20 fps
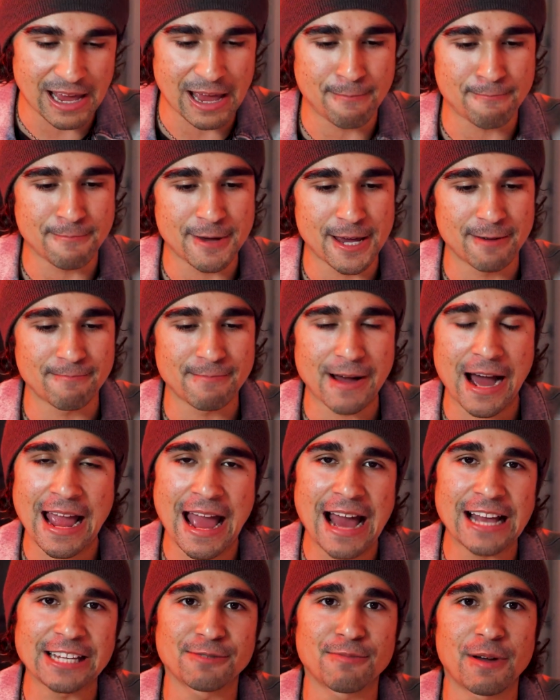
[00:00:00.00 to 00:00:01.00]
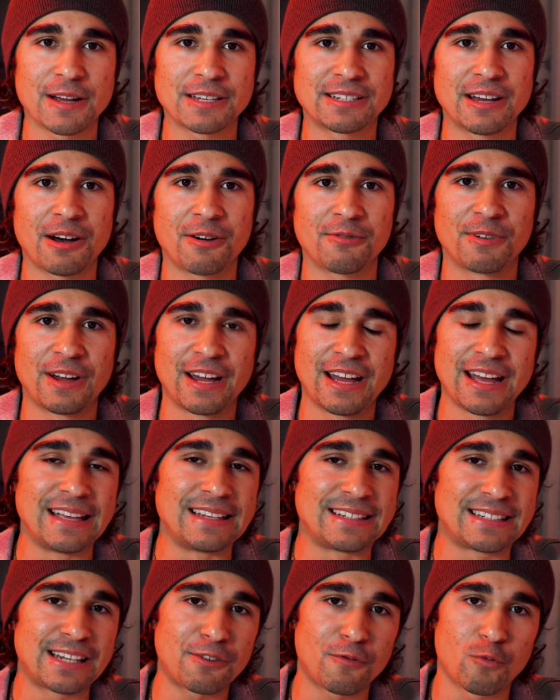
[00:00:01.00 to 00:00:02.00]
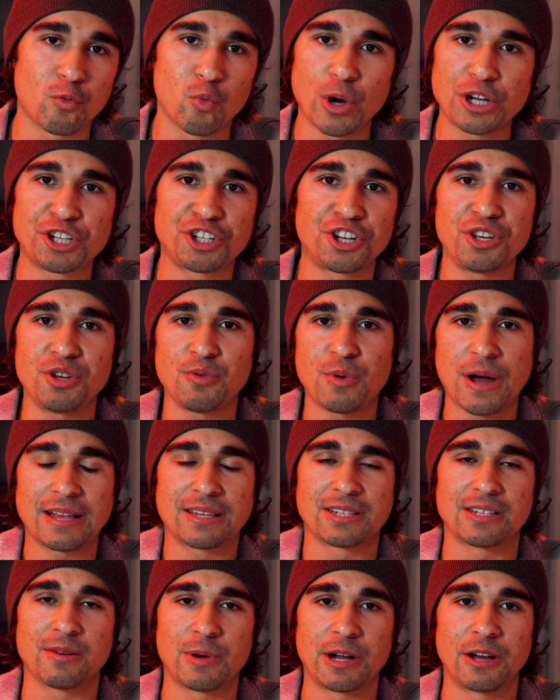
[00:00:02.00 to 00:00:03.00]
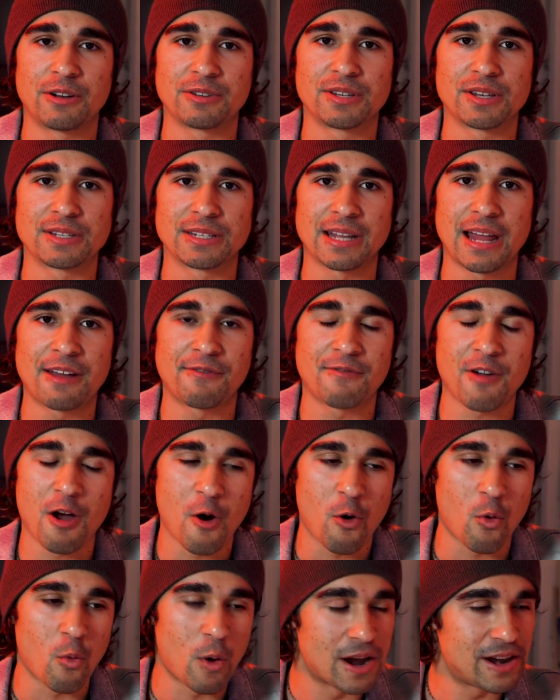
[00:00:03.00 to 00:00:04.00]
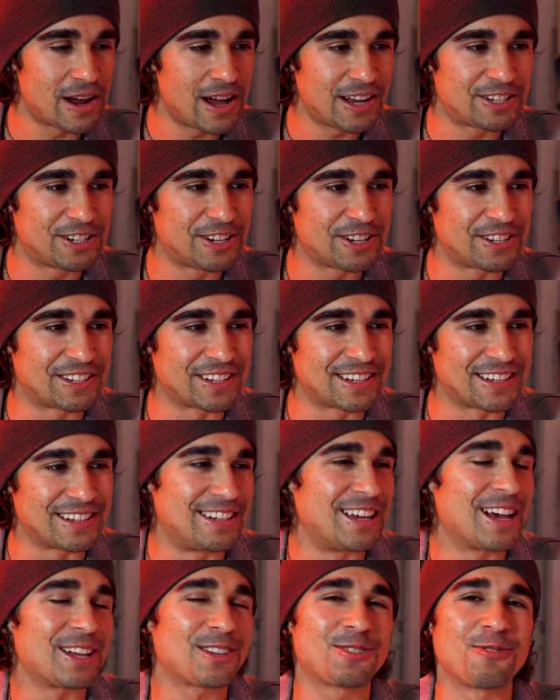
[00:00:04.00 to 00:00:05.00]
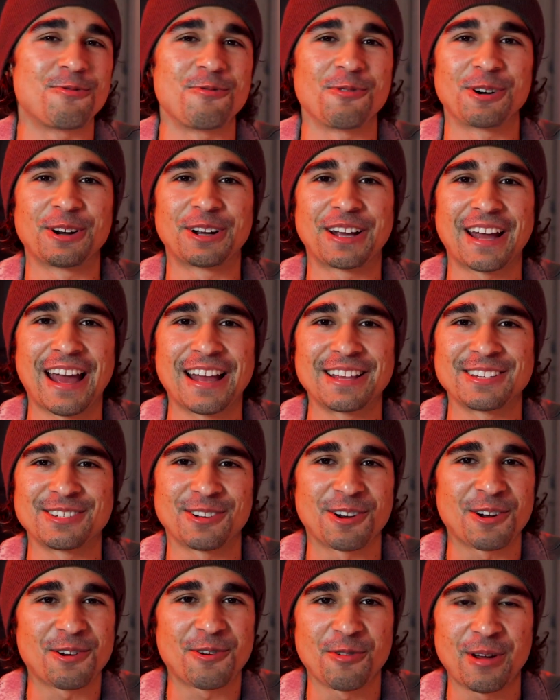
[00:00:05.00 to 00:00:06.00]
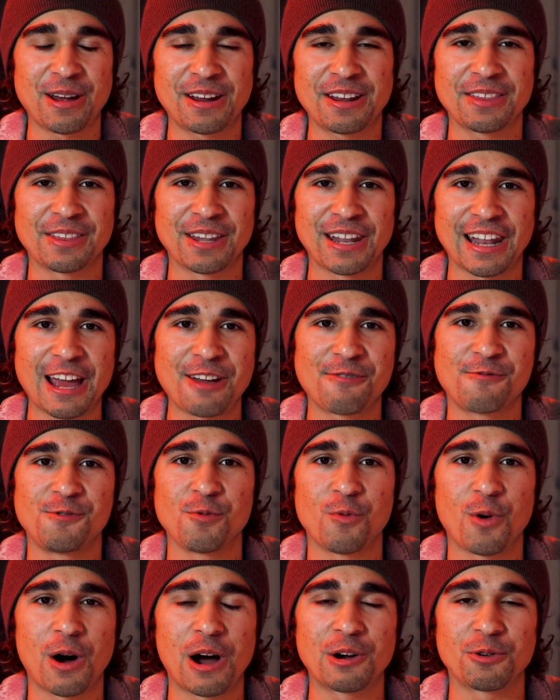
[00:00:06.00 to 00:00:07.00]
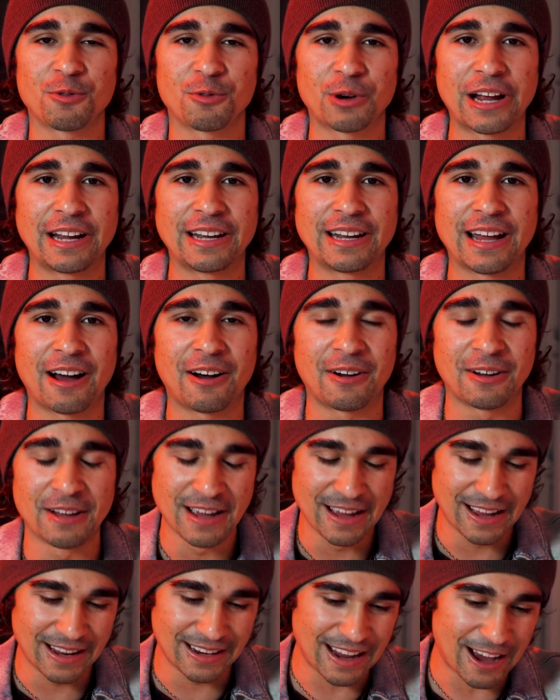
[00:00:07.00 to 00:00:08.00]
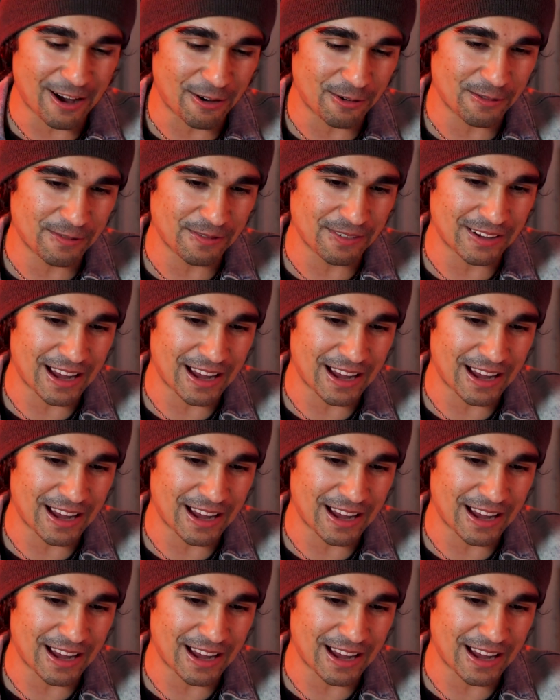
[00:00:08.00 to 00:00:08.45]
hit me. I asked myself, instead of wishing you had someone else's life, why not just get to work and start creating the life you want right now? Now,